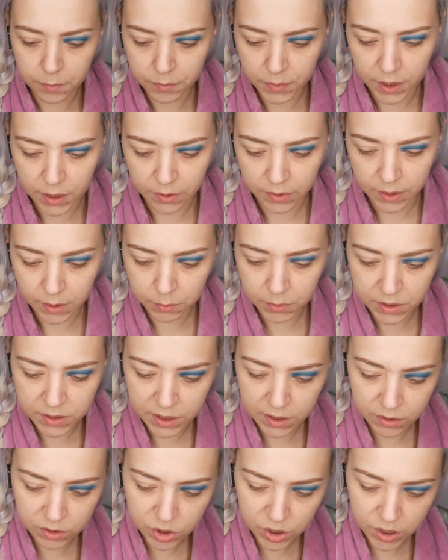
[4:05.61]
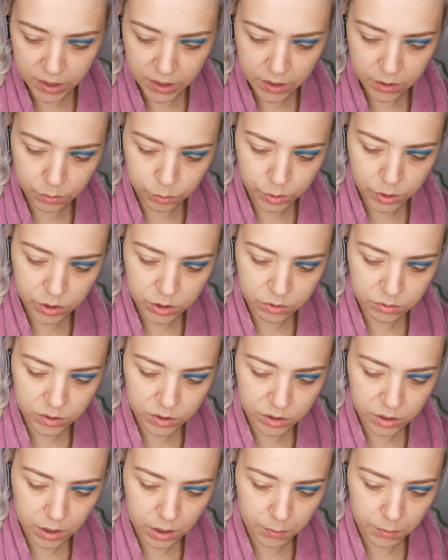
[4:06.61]
Yeah, then I'm going to take the shade Winter
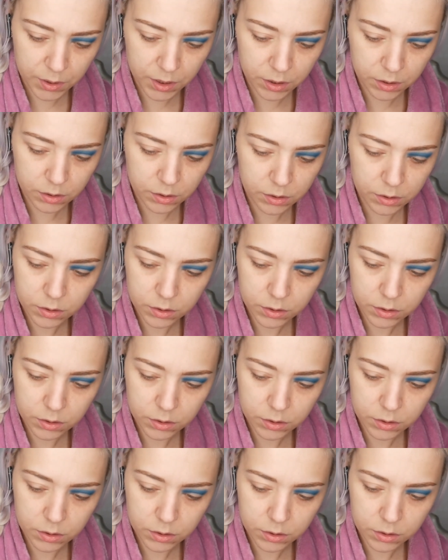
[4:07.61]
Is Coming.